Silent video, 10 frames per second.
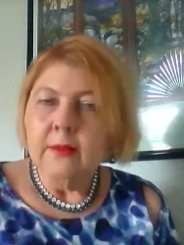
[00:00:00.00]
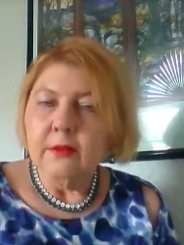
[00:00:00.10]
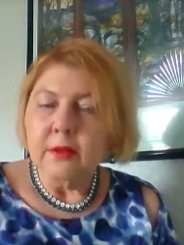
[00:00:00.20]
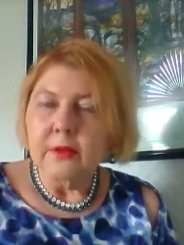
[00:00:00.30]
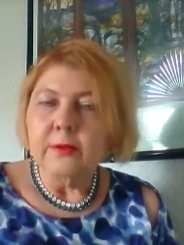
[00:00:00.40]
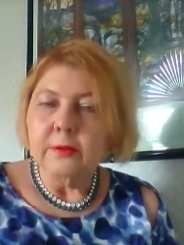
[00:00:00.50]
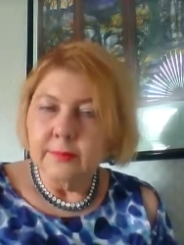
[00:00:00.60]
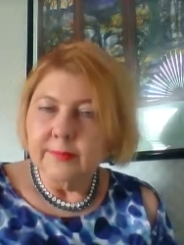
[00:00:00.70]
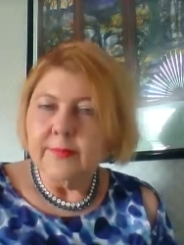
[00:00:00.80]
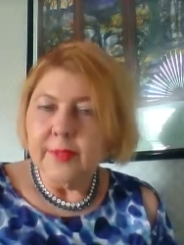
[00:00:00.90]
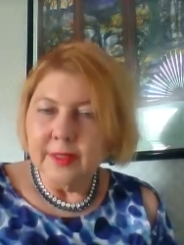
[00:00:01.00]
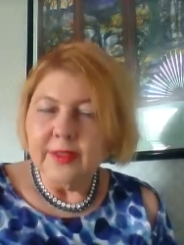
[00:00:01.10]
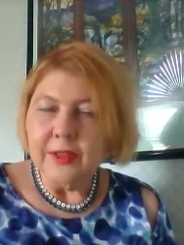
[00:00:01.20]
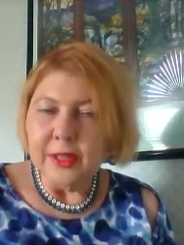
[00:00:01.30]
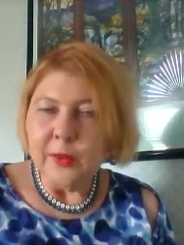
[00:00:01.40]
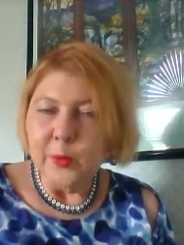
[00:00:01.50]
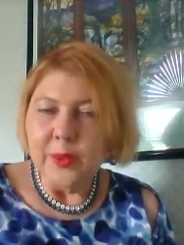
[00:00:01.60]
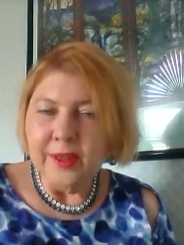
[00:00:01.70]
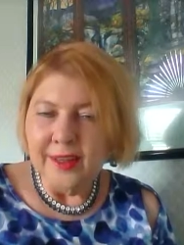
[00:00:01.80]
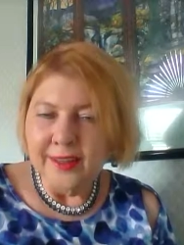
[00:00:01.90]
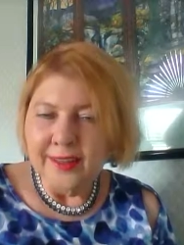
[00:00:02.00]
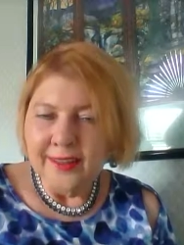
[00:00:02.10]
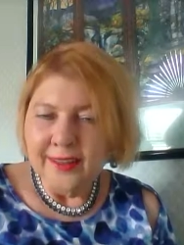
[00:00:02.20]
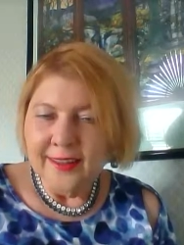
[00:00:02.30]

So stick with it,